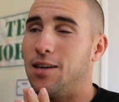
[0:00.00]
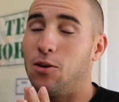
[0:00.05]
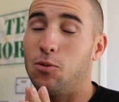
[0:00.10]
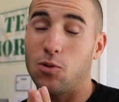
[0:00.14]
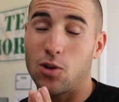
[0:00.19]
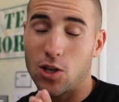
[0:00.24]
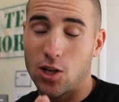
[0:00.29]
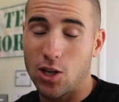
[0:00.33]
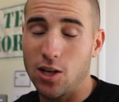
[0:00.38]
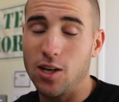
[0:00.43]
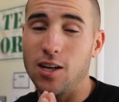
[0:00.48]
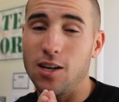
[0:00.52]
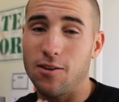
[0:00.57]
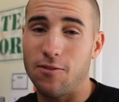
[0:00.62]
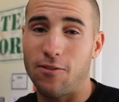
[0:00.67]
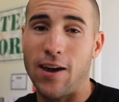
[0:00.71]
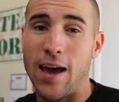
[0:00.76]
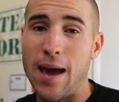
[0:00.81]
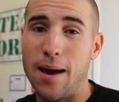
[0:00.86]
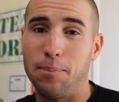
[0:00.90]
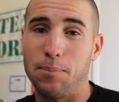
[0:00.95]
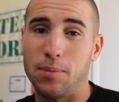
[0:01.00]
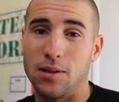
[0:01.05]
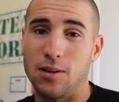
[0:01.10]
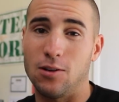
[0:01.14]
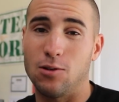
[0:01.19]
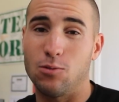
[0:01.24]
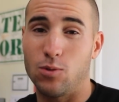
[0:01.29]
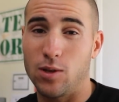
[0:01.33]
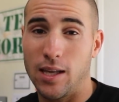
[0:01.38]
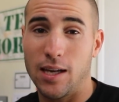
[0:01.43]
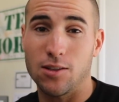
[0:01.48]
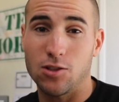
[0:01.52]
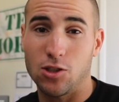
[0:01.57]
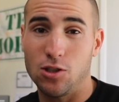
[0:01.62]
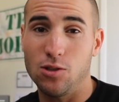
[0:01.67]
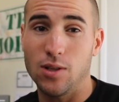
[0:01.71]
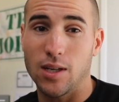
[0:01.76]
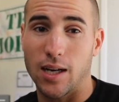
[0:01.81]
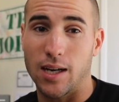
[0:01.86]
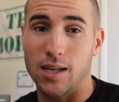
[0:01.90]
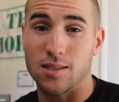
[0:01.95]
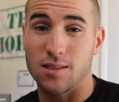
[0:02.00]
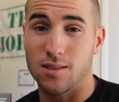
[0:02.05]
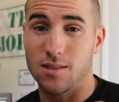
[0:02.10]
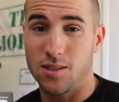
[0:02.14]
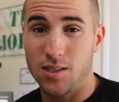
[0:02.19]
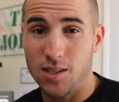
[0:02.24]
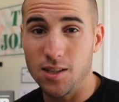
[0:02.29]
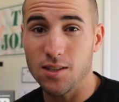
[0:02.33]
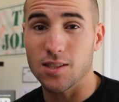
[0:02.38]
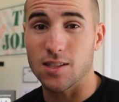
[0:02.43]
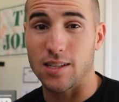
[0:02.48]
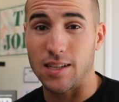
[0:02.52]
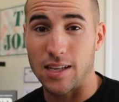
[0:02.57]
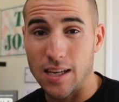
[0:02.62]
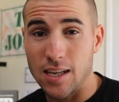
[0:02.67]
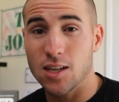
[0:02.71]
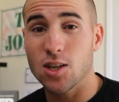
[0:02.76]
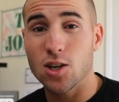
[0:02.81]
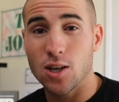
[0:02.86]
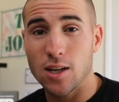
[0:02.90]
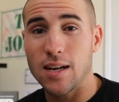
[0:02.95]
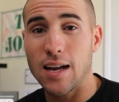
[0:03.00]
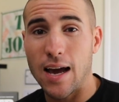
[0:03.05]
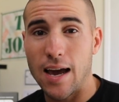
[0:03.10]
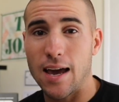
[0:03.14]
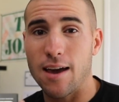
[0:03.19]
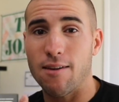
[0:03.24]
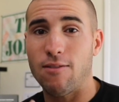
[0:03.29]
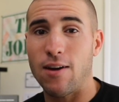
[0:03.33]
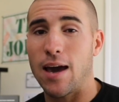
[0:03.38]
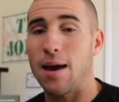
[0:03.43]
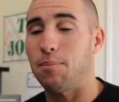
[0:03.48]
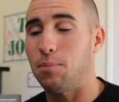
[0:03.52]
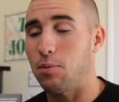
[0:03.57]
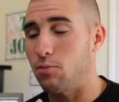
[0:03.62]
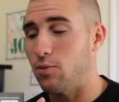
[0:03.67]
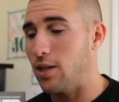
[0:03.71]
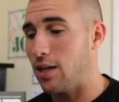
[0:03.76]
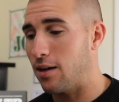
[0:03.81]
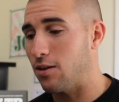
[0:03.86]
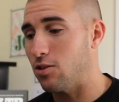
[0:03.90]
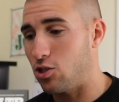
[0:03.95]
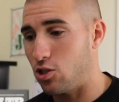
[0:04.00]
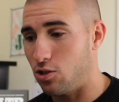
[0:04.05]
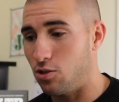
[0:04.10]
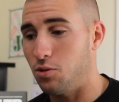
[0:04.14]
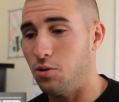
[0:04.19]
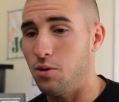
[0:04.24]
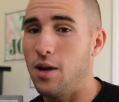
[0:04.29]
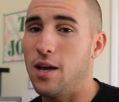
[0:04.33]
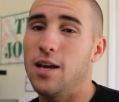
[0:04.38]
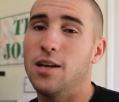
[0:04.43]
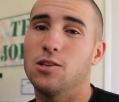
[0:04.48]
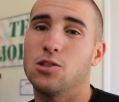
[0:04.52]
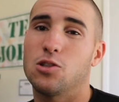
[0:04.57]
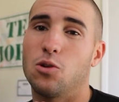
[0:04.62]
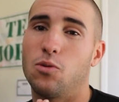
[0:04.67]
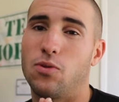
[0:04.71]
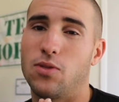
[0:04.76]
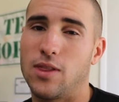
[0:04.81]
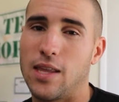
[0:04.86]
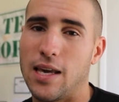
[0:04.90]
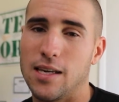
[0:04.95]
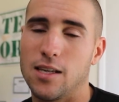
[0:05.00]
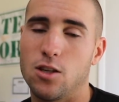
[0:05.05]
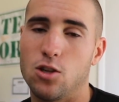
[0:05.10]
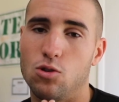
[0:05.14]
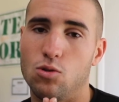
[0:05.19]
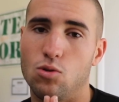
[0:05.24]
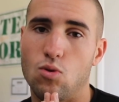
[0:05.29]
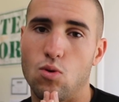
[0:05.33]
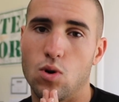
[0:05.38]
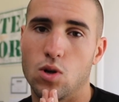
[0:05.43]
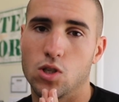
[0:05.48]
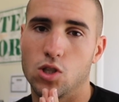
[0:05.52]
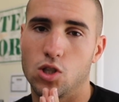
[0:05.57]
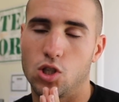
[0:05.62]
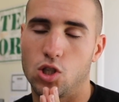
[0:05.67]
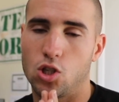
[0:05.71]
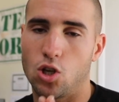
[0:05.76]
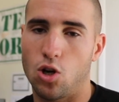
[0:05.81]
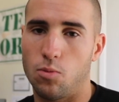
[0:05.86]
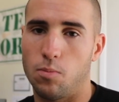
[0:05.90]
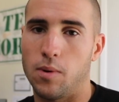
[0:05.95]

it couldn't have happened without you guys. Seriously, it could not have happened without you. So thank you so